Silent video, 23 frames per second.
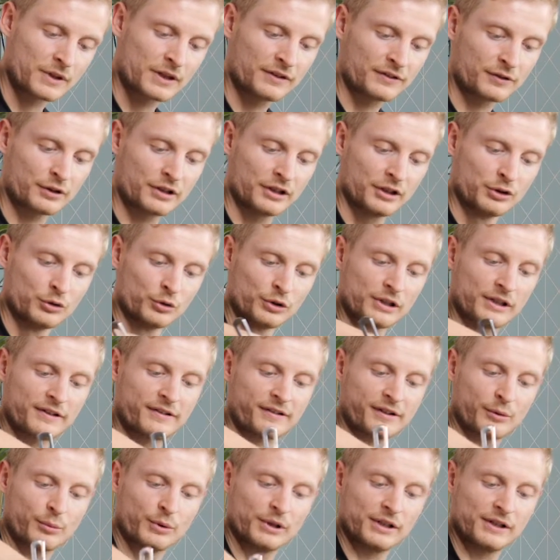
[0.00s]
So the noodles,
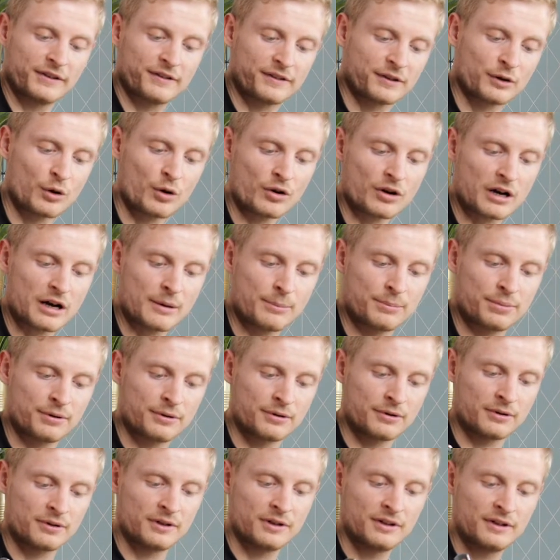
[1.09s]
they will soak up
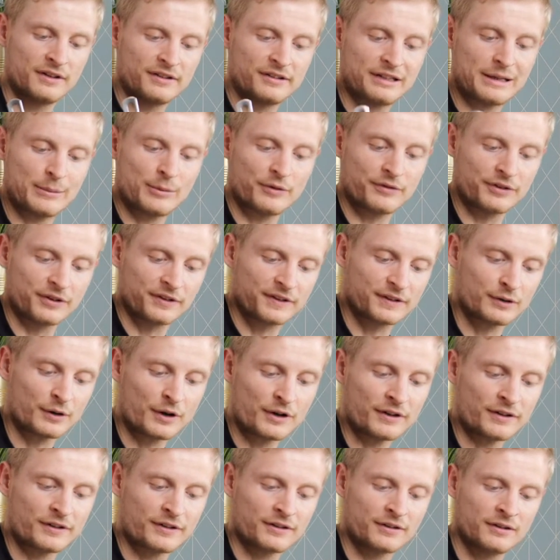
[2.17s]
some of the
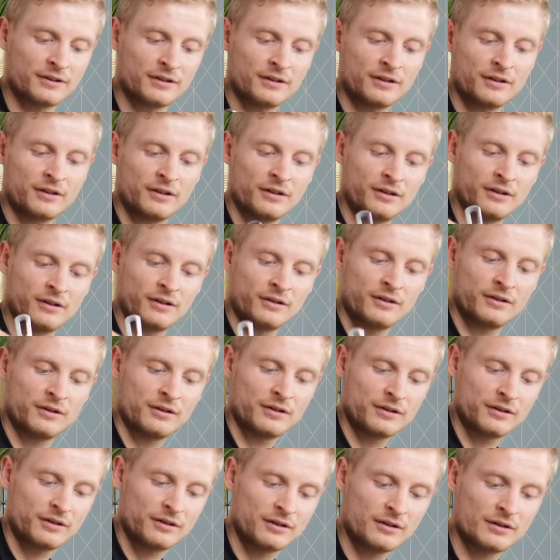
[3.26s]
sauce,
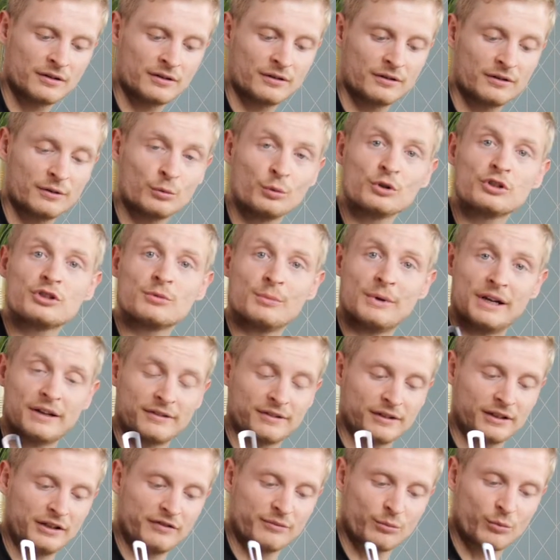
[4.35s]
which
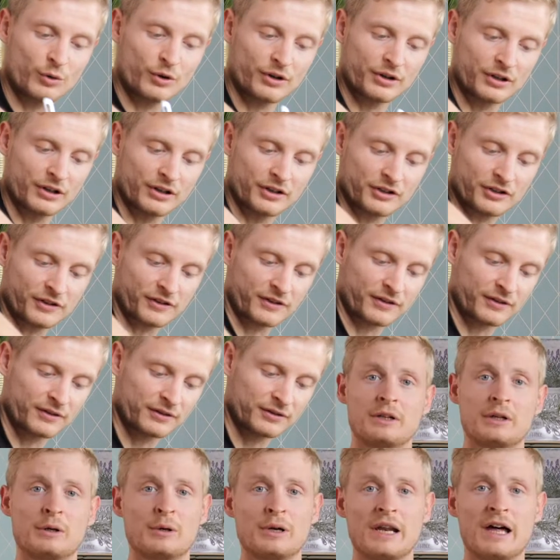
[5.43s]
makes it even more delicious.
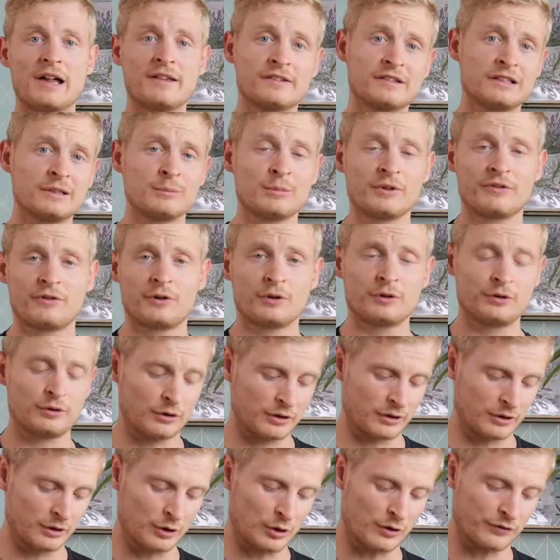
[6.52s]
Now lastly, before
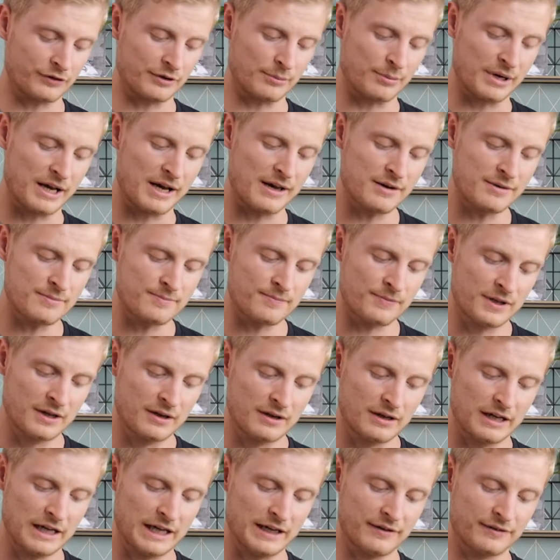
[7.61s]
turning off the pan,
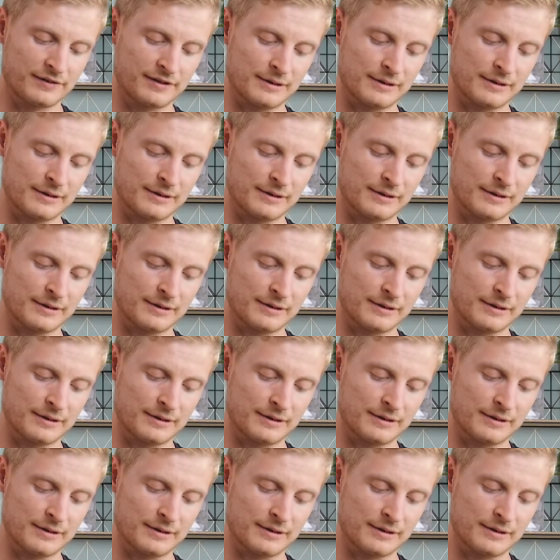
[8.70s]
I have